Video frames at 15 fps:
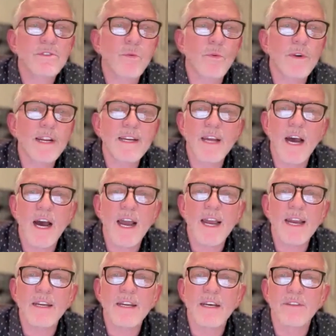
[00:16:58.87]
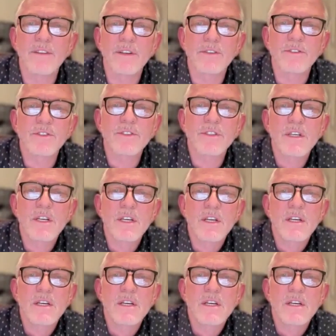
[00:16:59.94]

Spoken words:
29, there's